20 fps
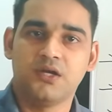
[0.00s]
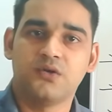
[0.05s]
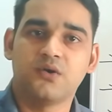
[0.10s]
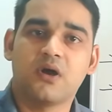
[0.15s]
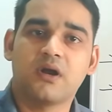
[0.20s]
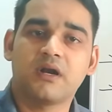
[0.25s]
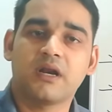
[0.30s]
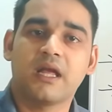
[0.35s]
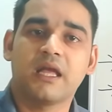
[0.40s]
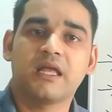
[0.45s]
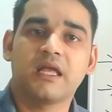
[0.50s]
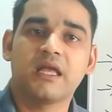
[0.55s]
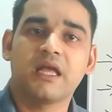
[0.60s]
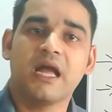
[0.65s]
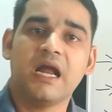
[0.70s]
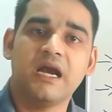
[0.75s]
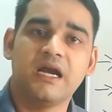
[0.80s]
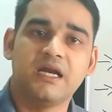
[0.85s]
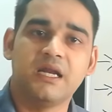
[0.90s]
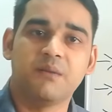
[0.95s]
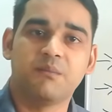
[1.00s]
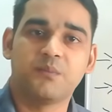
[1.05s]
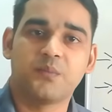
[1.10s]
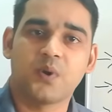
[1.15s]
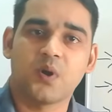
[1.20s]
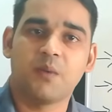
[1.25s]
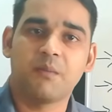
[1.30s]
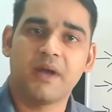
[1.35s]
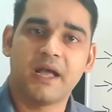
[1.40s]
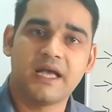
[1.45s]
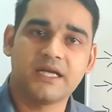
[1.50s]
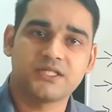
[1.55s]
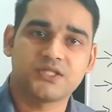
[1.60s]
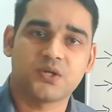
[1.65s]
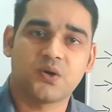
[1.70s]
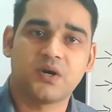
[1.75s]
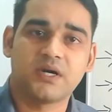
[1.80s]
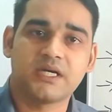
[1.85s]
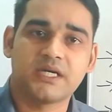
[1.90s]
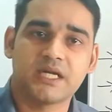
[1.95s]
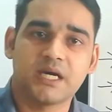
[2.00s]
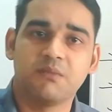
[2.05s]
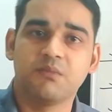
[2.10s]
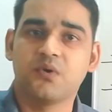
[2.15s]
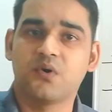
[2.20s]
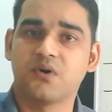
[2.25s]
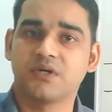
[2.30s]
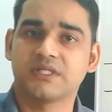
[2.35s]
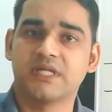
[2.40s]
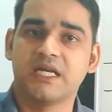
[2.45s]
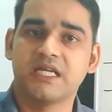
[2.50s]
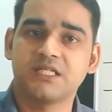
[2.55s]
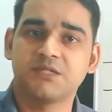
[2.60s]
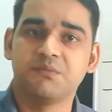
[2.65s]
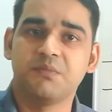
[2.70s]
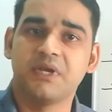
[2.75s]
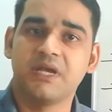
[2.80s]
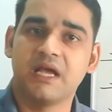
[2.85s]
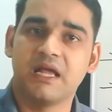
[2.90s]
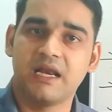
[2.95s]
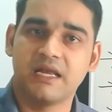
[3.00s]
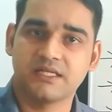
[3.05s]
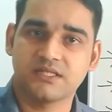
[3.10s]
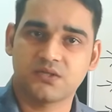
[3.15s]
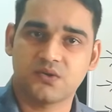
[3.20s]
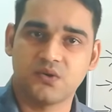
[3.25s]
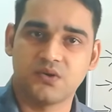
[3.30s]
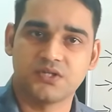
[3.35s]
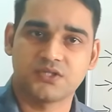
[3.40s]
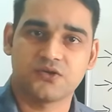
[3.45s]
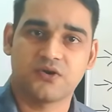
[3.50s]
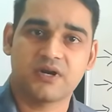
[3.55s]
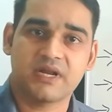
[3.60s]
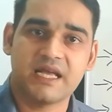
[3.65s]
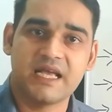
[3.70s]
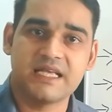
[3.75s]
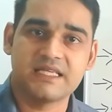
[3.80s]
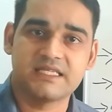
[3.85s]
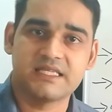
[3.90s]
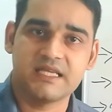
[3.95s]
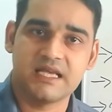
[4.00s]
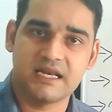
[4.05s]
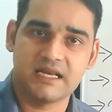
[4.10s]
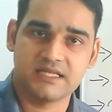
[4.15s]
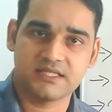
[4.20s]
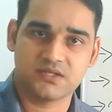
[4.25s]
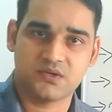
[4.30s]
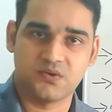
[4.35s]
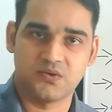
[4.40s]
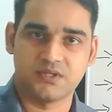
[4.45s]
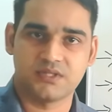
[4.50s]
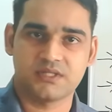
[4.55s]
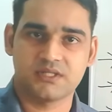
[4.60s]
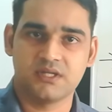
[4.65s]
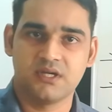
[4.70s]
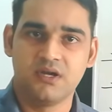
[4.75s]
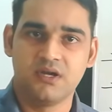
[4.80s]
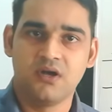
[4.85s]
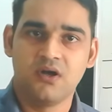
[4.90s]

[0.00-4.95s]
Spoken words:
You are taking a diploma, a short term course, that is BLS course or ACLS course,